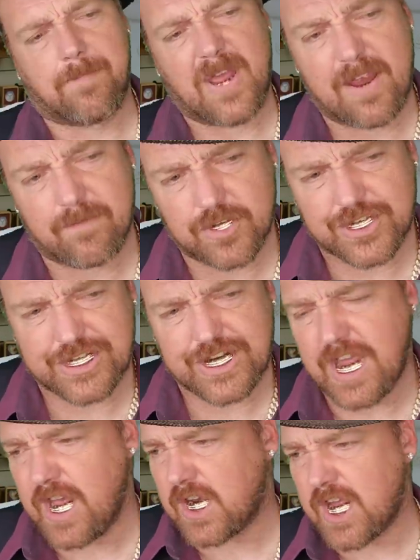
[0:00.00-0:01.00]
beverages?
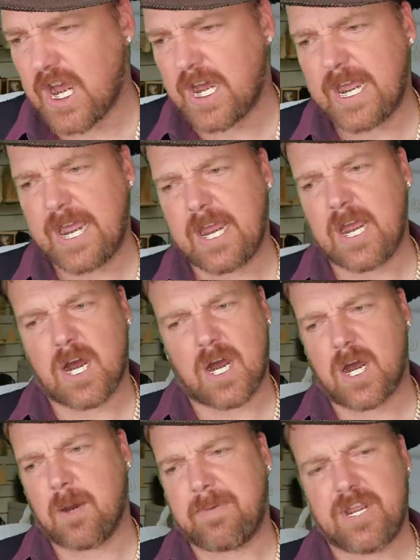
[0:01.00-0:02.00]
Hell
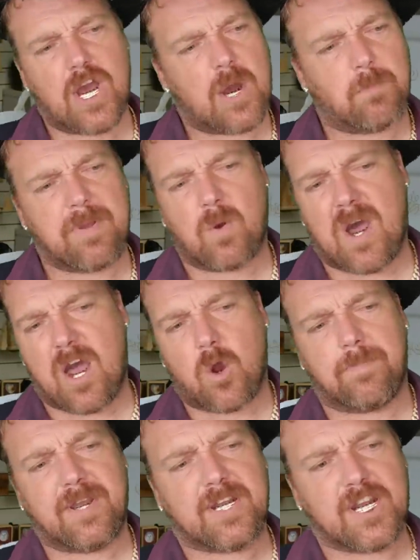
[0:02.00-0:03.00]
no.
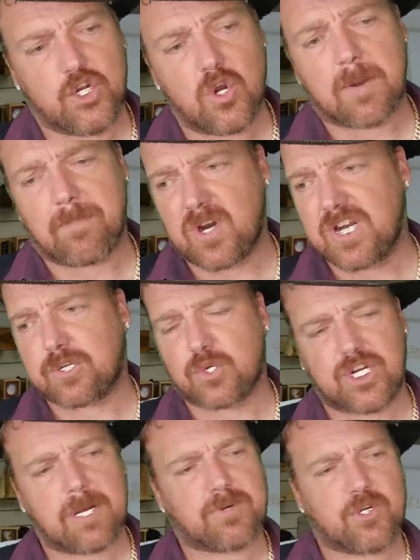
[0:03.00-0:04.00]
BYOB. You can bring some
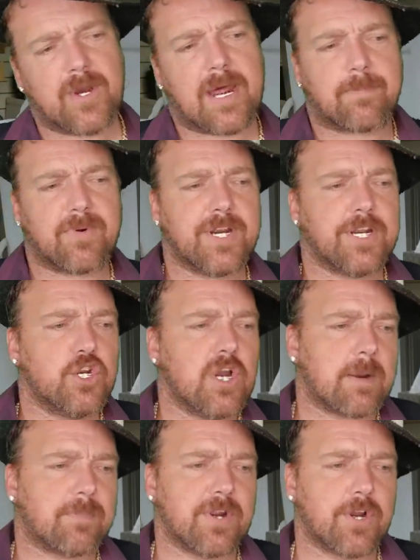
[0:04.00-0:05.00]
shit, but you gotta
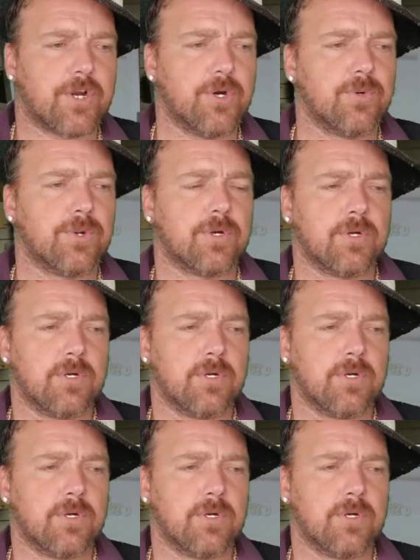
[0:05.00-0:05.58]
bring a cooler.